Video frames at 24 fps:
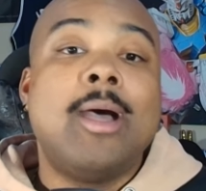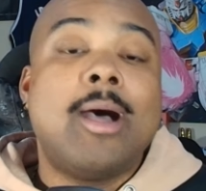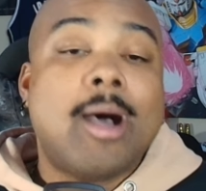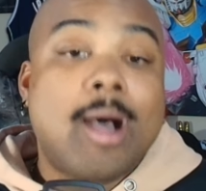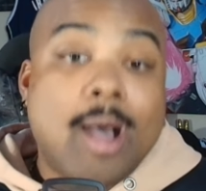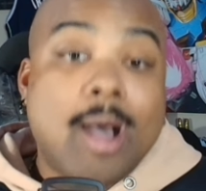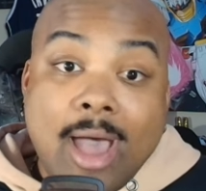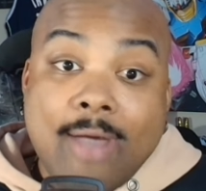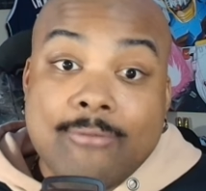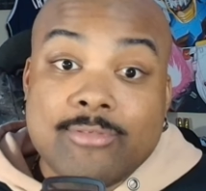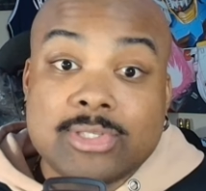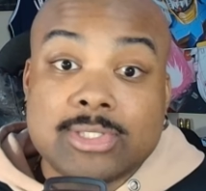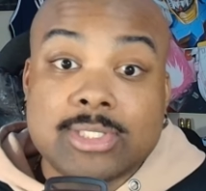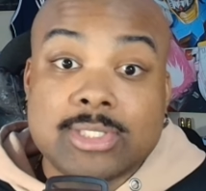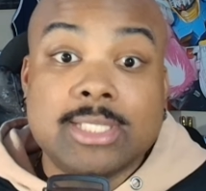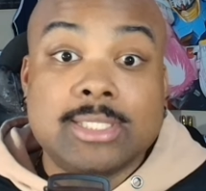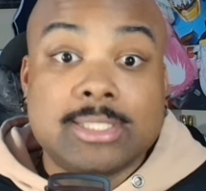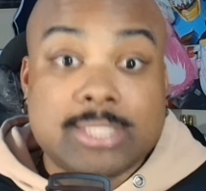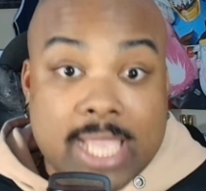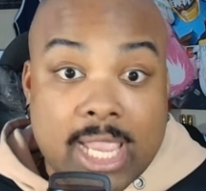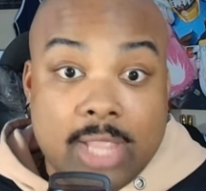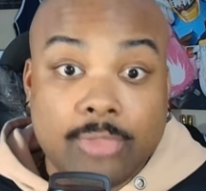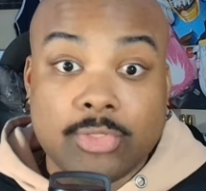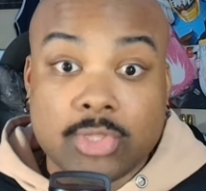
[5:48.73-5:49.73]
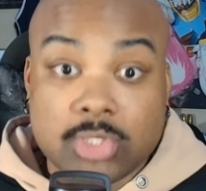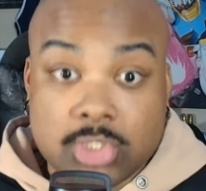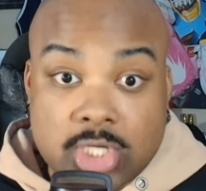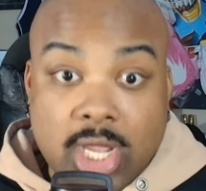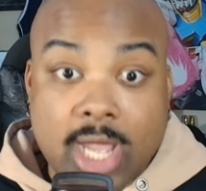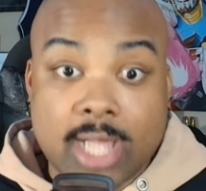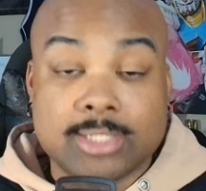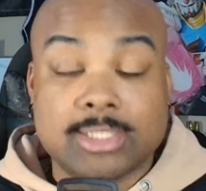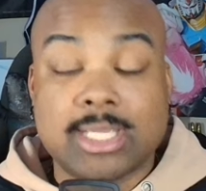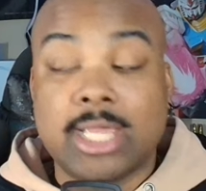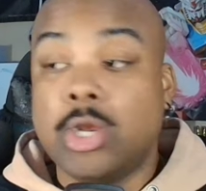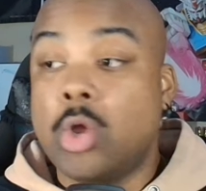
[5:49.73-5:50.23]
Obviously, take the
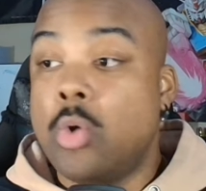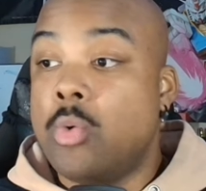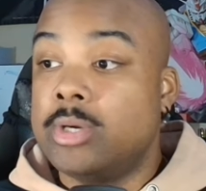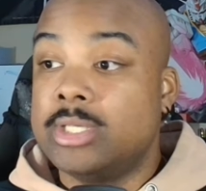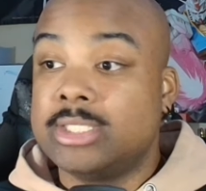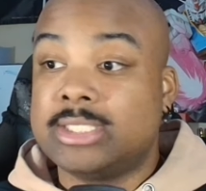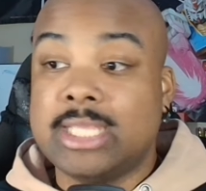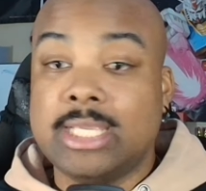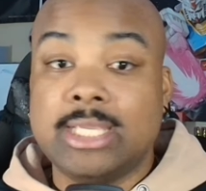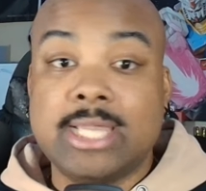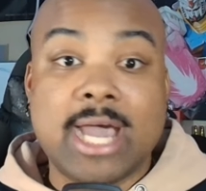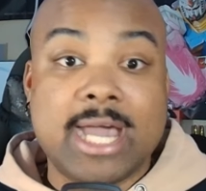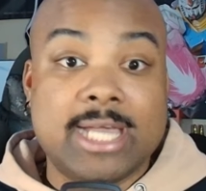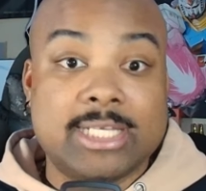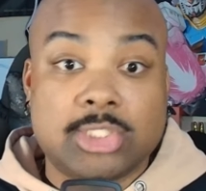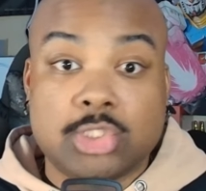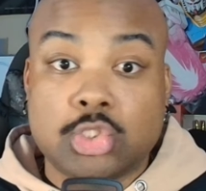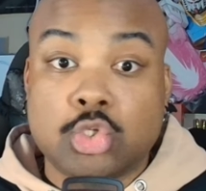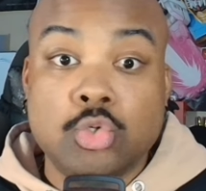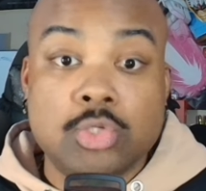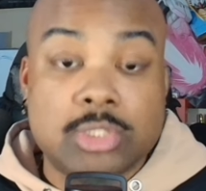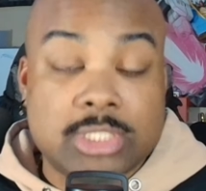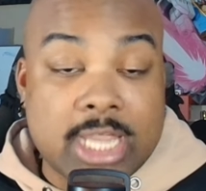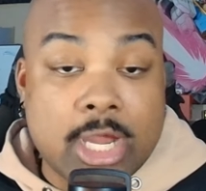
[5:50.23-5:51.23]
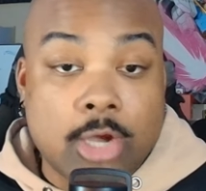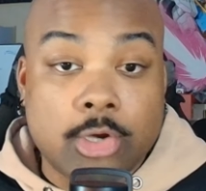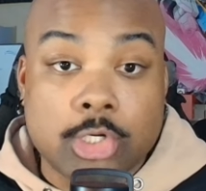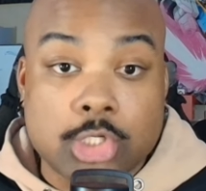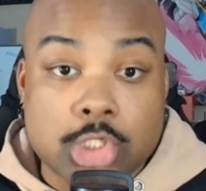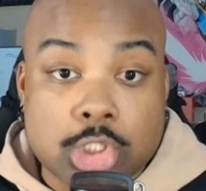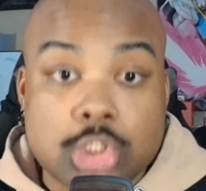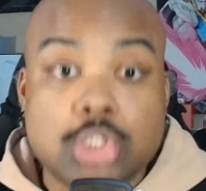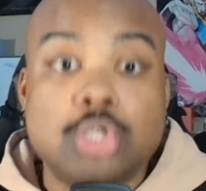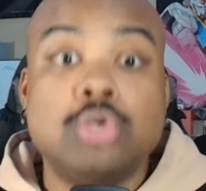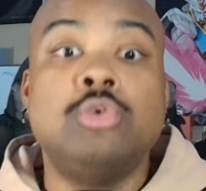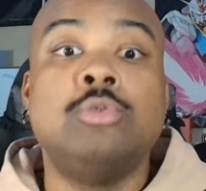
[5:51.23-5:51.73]
shots. I don't want to see guys too scared to
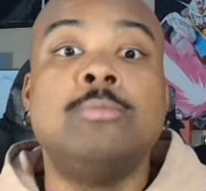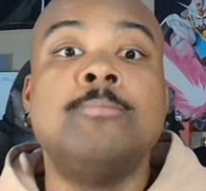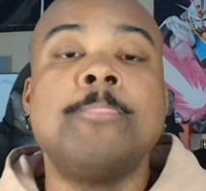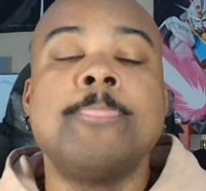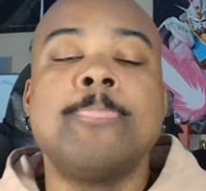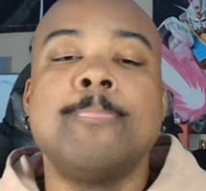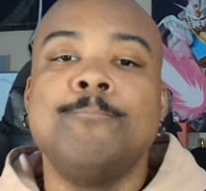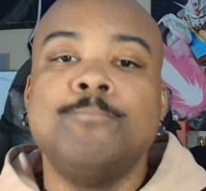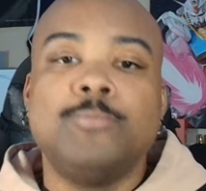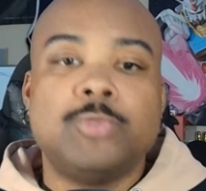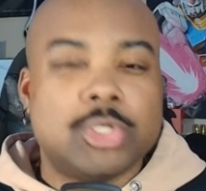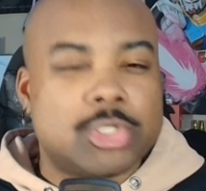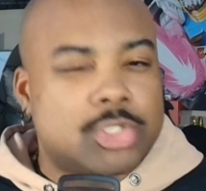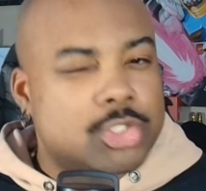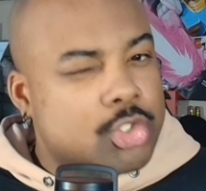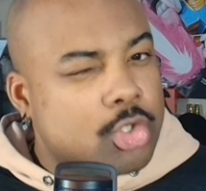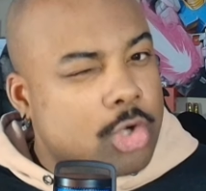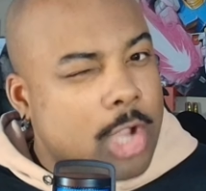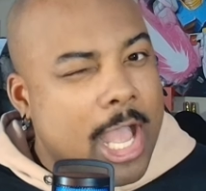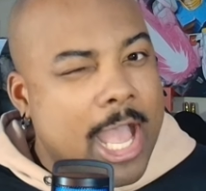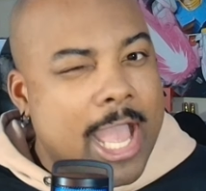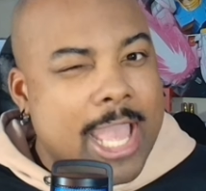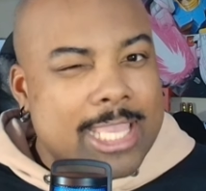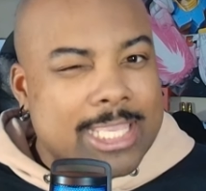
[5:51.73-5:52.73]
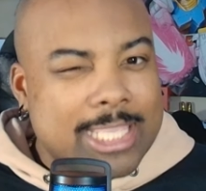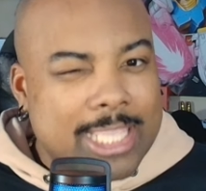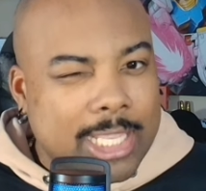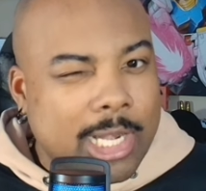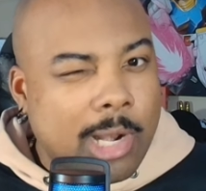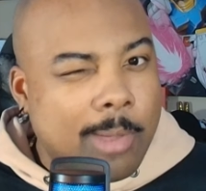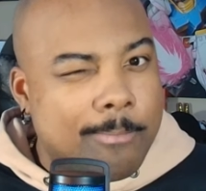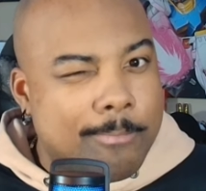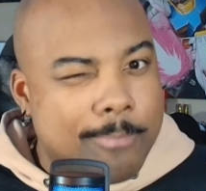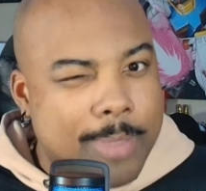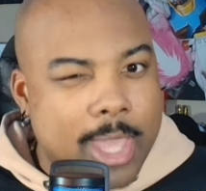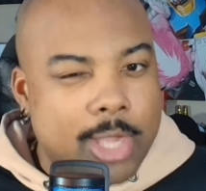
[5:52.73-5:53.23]
shoot. Just try and get
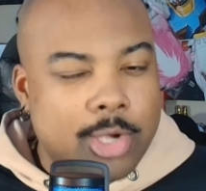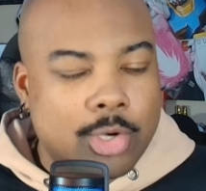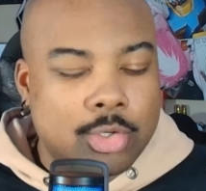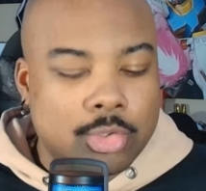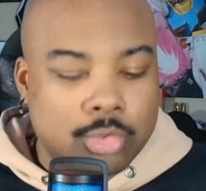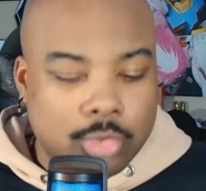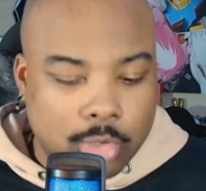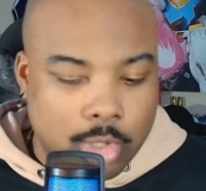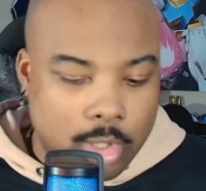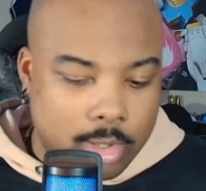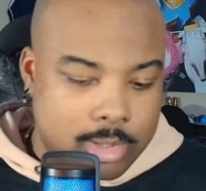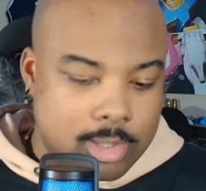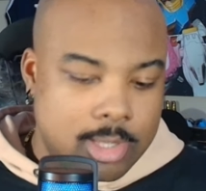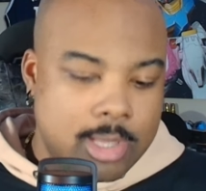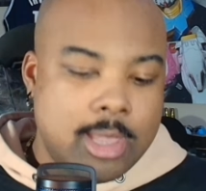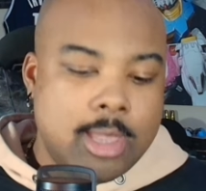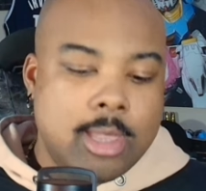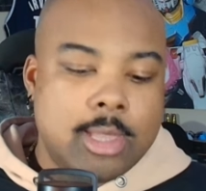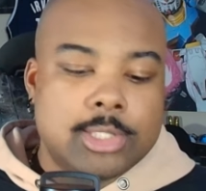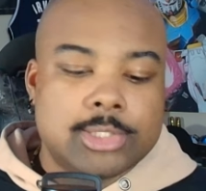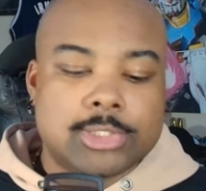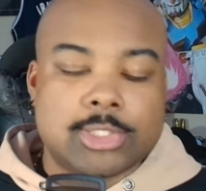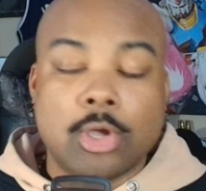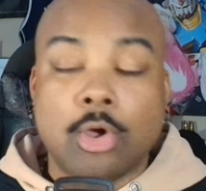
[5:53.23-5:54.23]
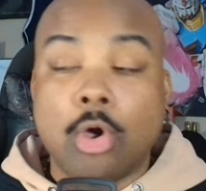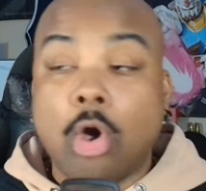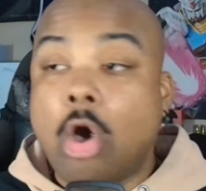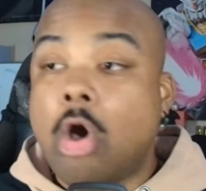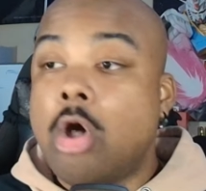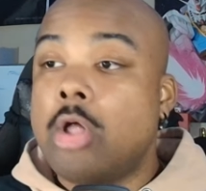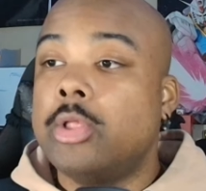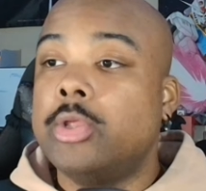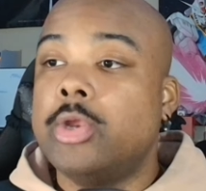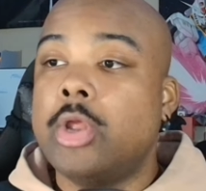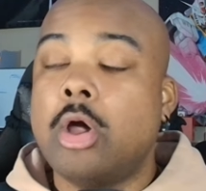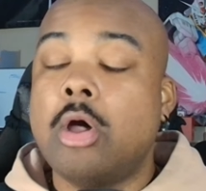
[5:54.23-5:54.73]
a better look. So
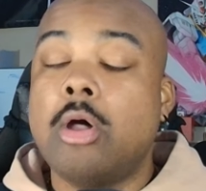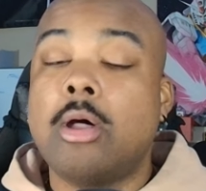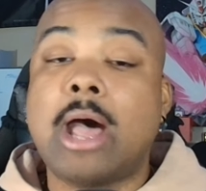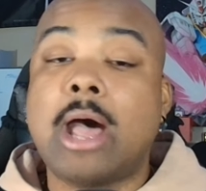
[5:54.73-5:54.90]
all in all,